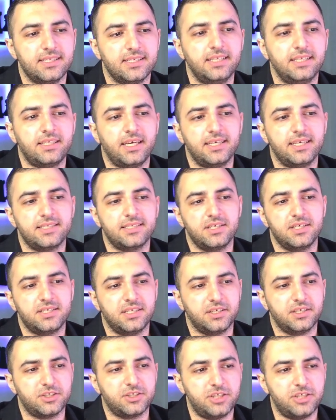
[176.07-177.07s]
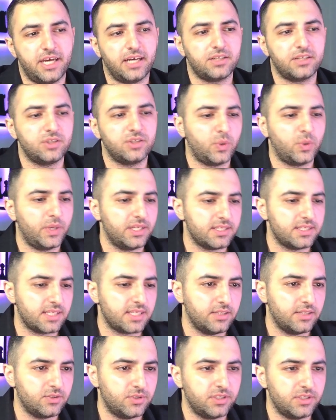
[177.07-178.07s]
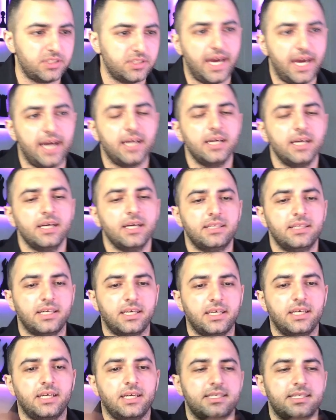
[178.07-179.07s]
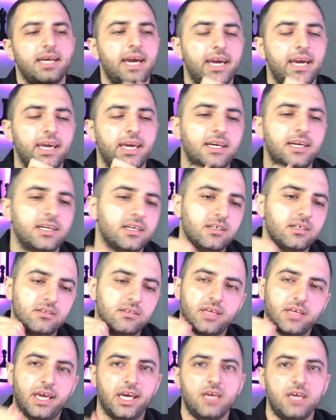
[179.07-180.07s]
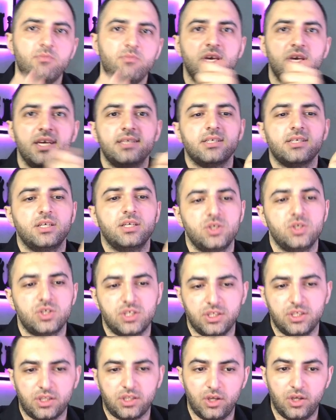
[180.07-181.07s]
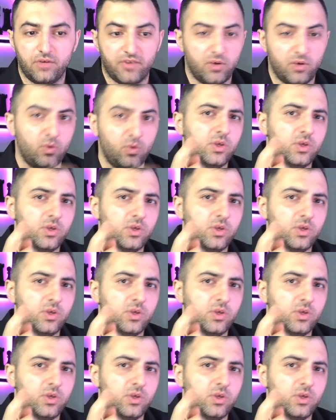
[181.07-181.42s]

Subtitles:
He takes d6 check, the queen is under attack, the king is hanging, game is instantly over.